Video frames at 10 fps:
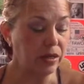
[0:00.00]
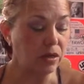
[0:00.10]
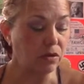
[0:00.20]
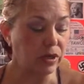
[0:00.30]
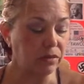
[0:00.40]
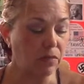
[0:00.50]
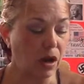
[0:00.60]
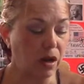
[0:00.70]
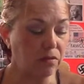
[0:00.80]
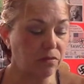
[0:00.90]

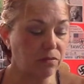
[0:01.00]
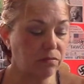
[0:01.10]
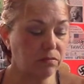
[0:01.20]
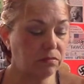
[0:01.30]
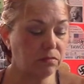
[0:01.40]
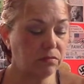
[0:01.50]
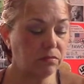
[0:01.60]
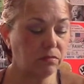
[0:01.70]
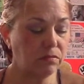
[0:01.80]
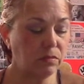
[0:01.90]
I
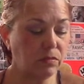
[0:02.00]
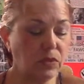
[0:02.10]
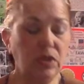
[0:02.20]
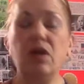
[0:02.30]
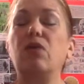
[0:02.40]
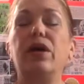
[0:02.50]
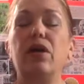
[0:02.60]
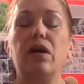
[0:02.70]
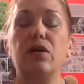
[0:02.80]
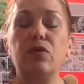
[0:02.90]

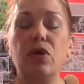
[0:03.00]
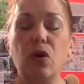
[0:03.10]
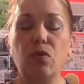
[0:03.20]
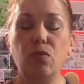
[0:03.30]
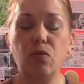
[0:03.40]
don't know